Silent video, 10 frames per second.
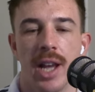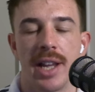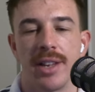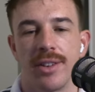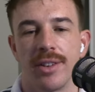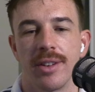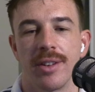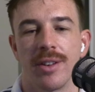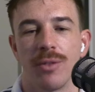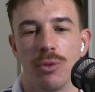I guess
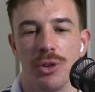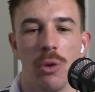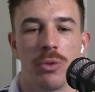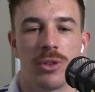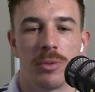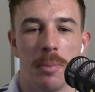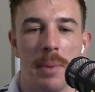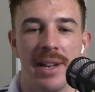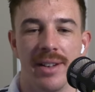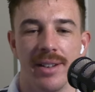results
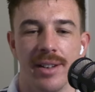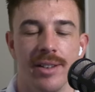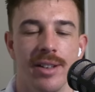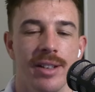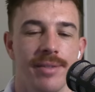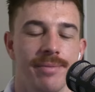dependent, isn't it?